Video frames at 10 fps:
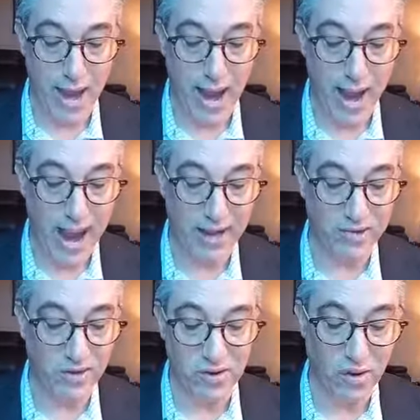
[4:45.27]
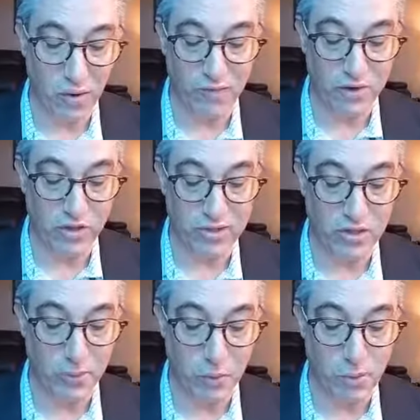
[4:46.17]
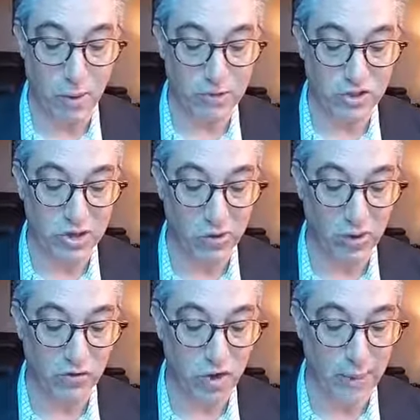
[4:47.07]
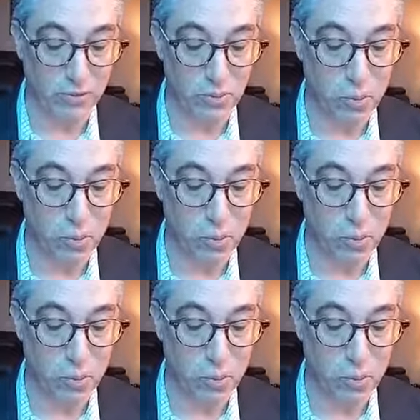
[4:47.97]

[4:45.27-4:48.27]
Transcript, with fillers: And your vision is to promote stereotypes and